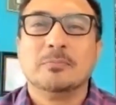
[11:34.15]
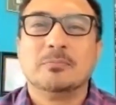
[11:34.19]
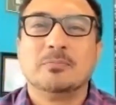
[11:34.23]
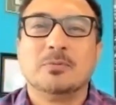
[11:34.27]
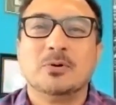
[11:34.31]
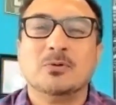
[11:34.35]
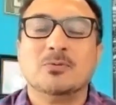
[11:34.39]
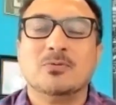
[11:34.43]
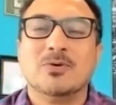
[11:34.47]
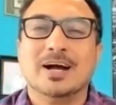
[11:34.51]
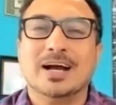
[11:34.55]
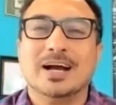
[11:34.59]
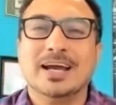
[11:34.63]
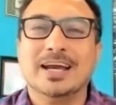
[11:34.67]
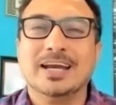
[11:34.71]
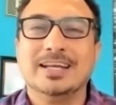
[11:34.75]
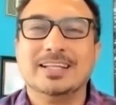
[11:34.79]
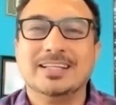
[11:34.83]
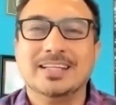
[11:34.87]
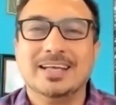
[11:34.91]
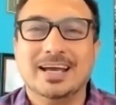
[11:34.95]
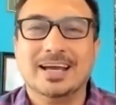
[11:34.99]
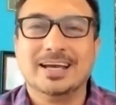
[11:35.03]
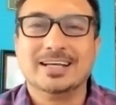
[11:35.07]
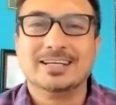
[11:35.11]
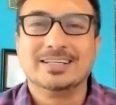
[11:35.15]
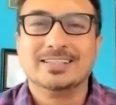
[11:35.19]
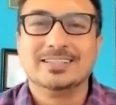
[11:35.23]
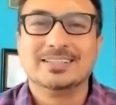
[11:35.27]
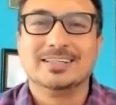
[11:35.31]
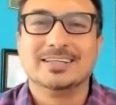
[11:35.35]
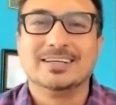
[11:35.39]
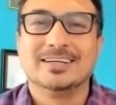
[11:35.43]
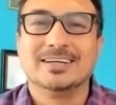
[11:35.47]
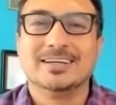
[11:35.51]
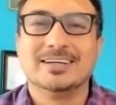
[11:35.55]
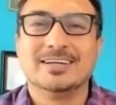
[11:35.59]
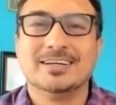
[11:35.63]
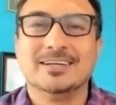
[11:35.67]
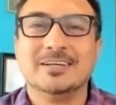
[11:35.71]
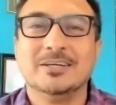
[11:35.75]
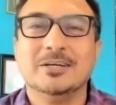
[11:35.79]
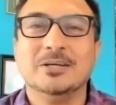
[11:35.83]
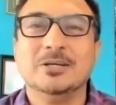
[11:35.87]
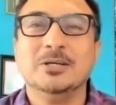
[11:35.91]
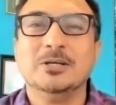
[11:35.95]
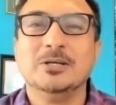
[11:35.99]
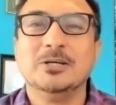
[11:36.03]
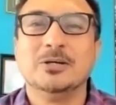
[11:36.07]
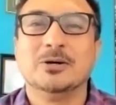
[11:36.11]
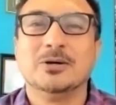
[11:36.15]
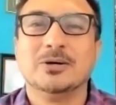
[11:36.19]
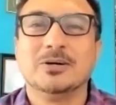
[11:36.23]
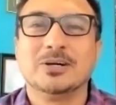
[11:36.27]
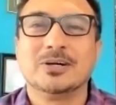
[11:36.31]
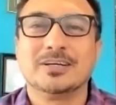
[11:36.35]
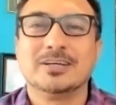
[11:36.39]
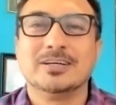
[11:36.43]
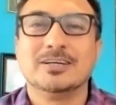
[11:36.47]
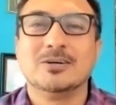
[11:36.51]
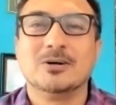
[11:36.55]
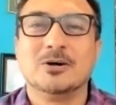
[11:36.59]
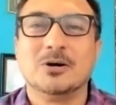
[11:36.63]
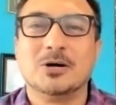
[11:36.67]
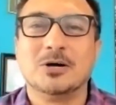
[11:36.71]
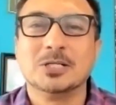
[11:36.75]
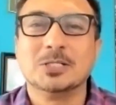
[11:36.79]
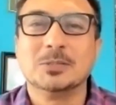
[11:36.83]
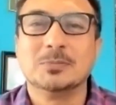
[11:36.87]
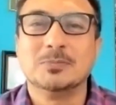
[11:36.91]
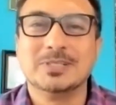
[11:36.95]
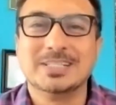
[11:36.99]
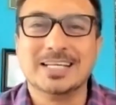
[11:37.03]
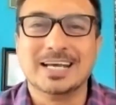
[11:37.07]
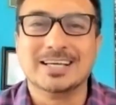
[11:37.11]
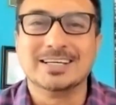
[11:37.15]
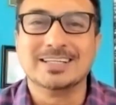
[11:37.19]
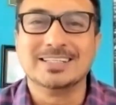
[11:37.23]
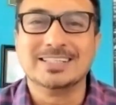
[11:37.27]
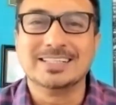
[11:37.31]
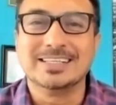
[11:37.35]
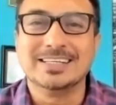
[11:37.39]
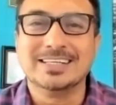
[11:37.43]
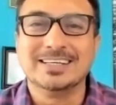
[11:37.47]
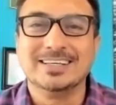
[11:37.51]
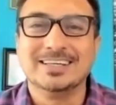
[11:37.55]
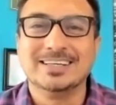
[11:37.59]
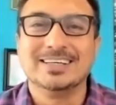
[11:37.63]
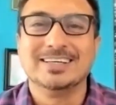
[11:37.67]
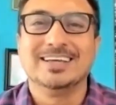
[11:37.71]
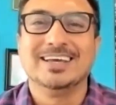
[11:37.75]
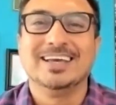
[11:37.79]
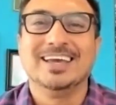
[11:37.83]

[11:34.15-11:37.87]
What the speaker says: provide that New York hospitality.